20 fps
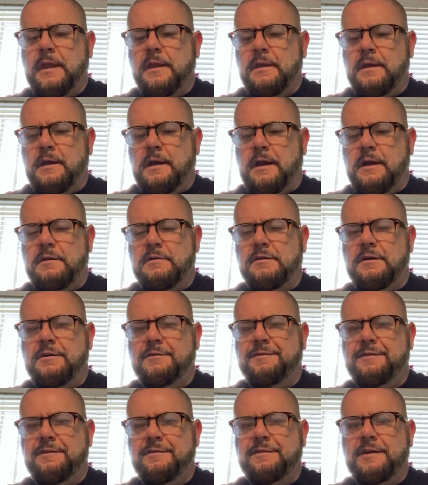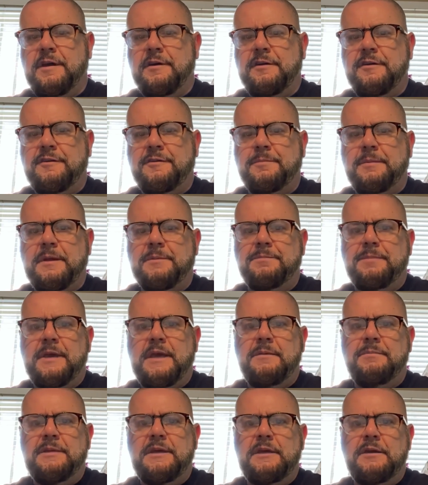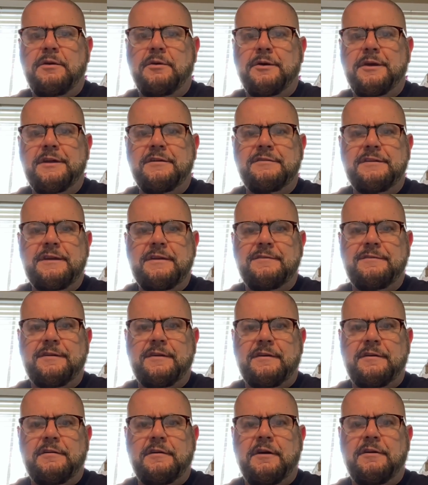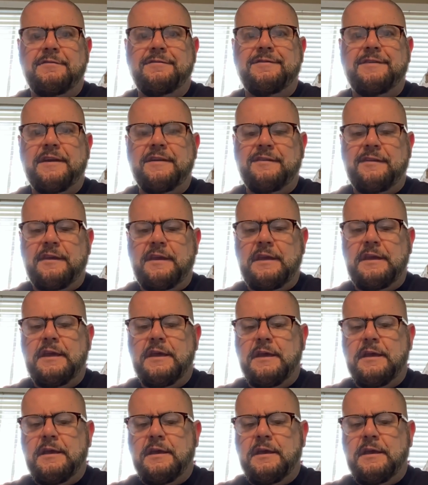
I don't know if you've noticed, but baby Hoya leaves are all fuzzy.